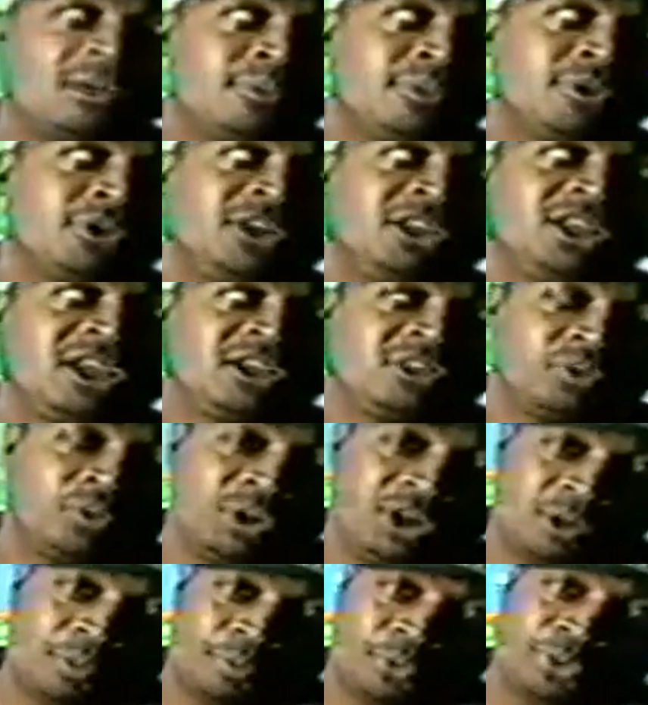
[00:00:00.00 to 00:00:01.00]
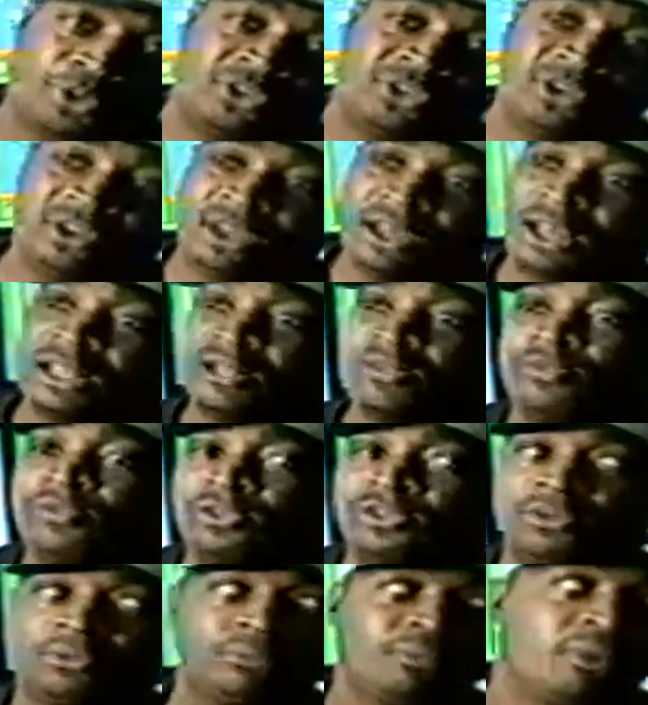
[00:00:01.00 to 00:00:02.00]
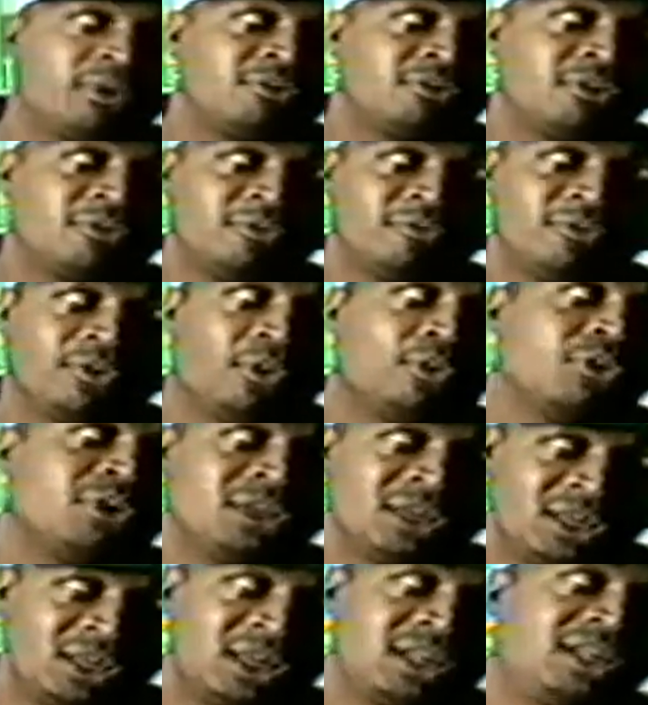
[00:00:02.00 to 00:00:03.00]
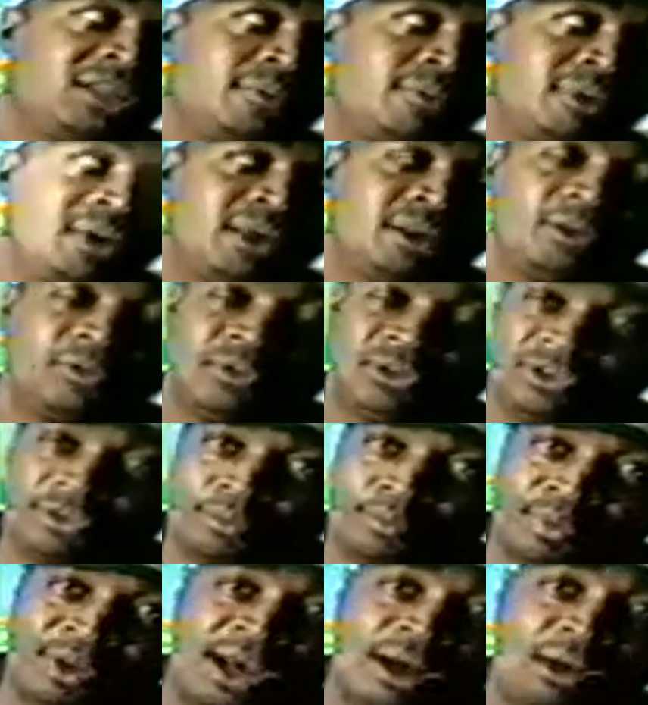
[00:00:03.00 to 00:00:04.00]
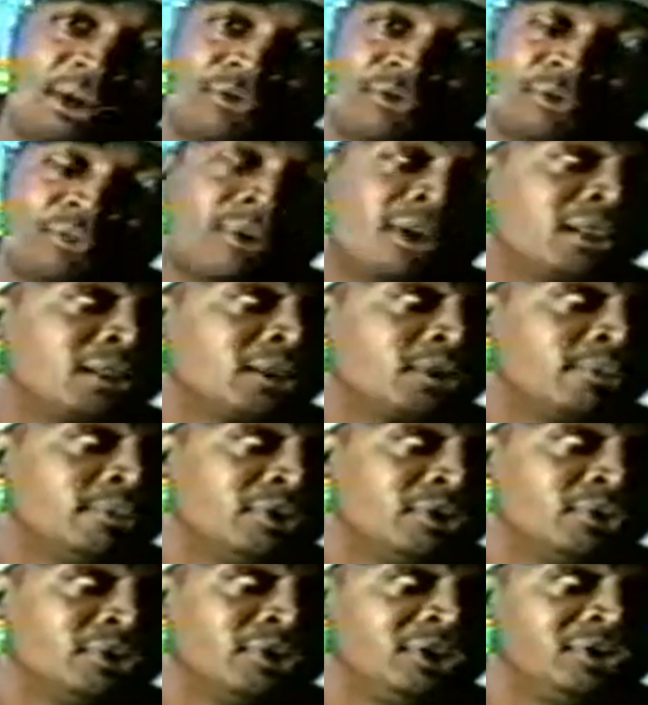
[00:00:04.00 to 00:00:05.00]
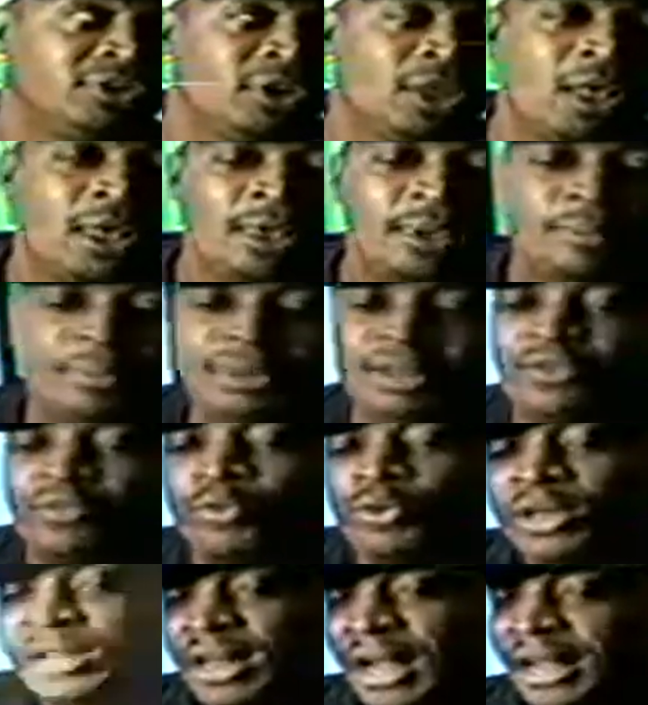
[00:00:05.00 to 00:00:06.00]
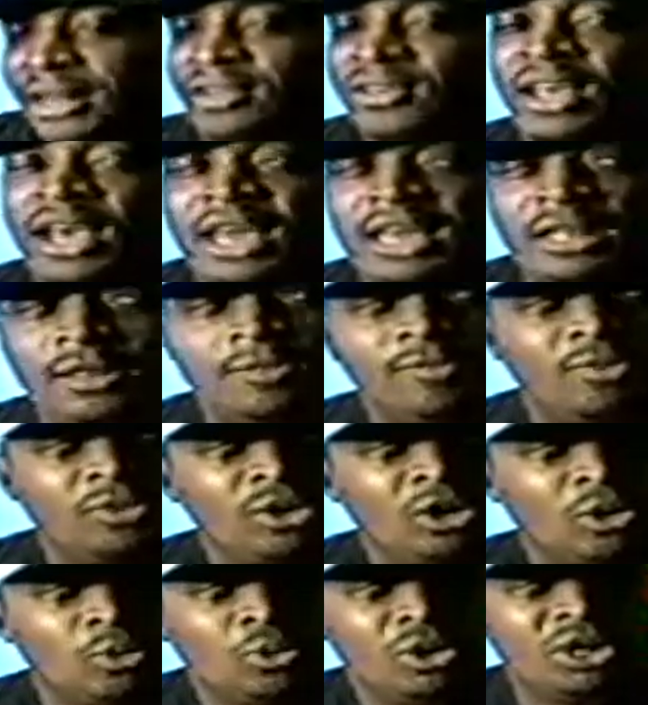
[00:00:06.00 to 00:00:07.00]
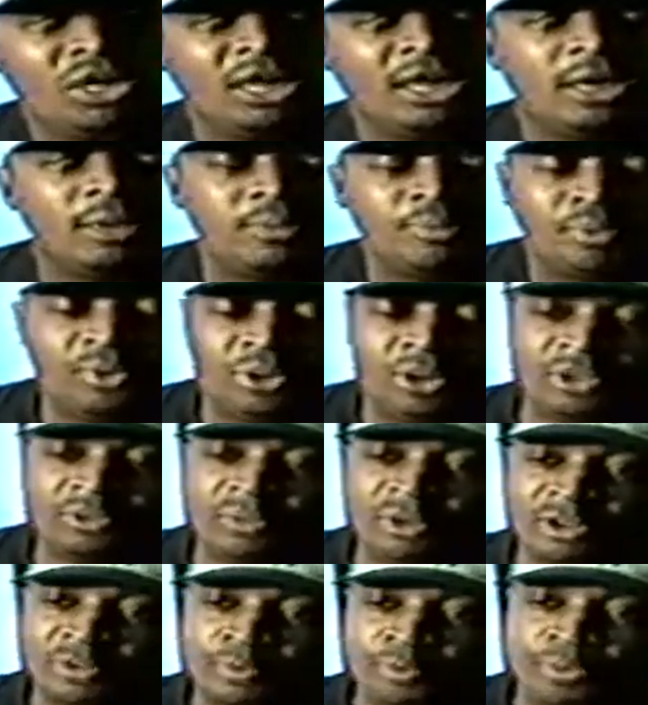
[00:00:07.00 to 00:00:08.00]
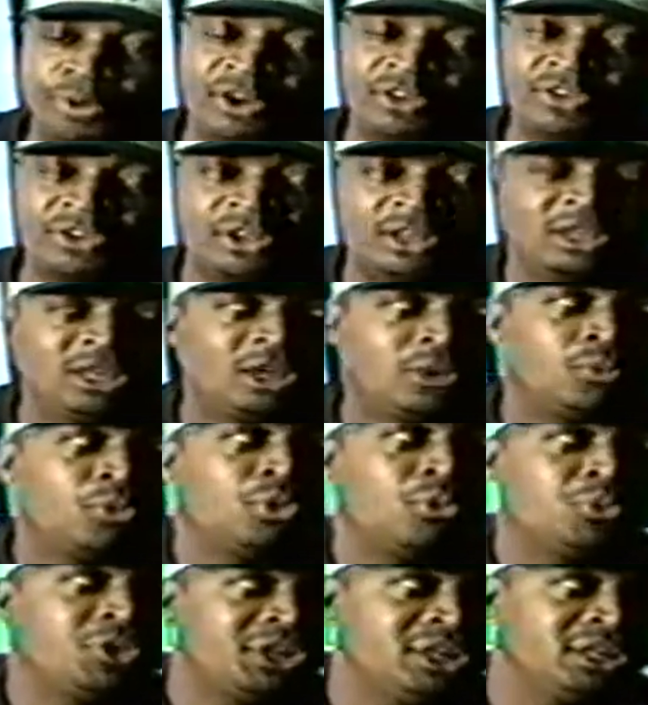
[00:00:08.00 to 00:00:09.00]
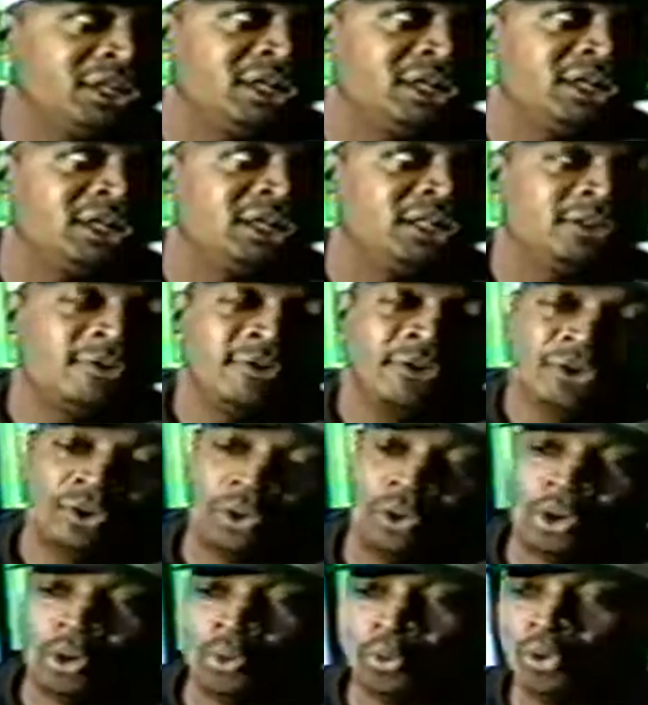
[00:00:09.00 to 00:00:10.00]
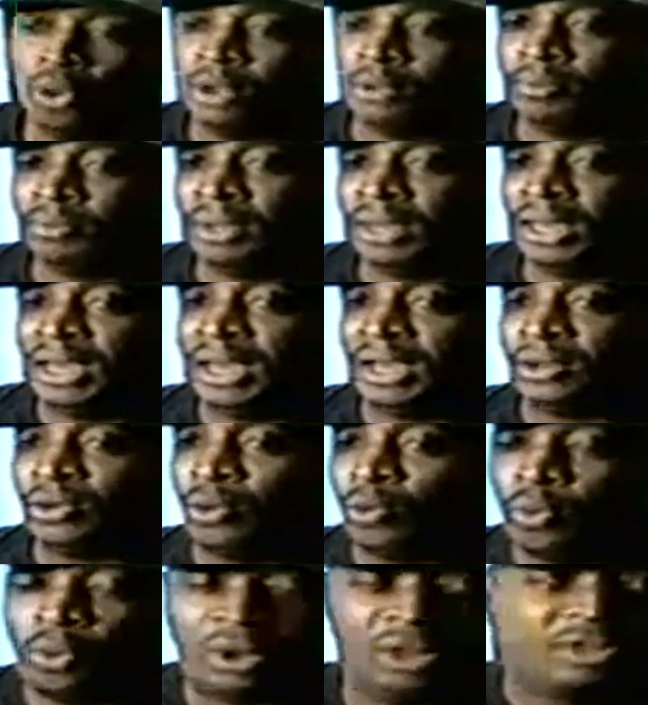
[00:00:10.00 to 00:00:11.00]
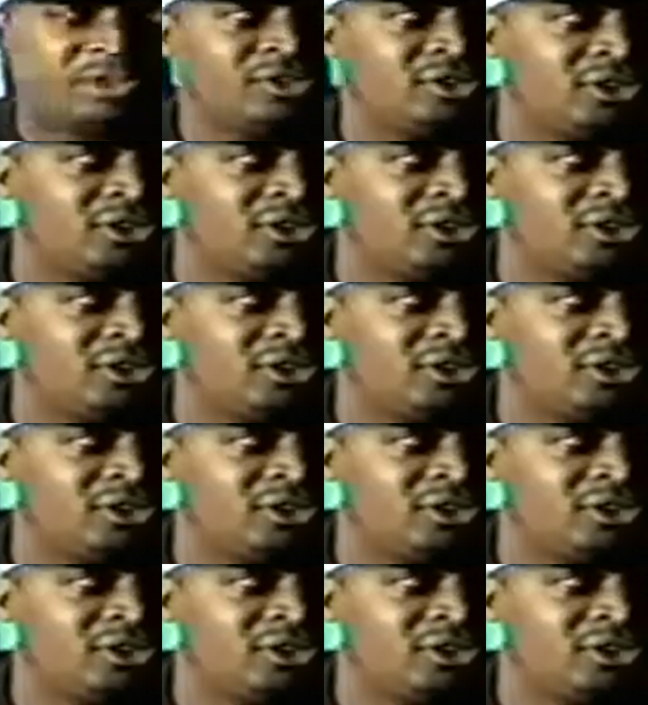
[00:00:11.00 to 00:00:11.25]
community, yes, we could push together for some months and vote and get him in with some power from other communities. But if we not tight, we can't put as much pressure to get what we need on one man or one